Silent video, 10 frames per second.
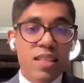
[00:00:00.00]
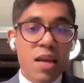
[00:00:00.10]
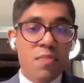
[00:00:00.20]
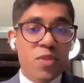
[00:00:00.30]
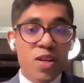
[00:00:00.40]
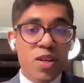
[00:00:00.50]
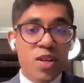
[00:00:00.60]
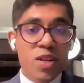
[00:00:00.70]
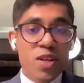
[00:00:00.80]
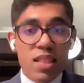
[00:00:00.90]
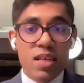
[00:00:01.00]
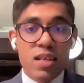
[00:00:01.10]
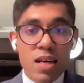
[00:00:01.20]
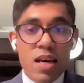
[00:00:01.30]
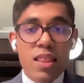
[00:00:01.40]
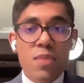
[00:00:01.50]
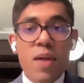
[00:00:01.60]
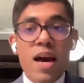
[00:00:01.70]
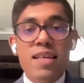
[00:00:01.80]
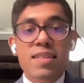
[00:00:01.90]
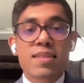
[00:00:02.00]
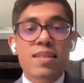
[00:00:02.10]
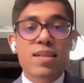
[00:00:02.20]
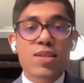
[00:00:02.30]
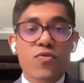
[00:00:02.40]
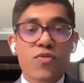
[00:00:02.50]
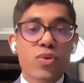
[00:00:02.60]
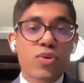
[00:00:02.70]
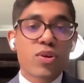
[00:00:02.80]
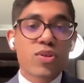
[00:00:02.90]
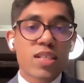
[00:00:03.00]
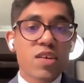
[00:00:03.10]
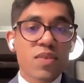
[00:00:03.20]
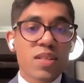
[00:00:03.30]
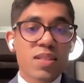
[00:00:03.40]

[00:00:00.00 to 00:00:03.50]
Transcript: that brings together the buyers and sellers of a good or service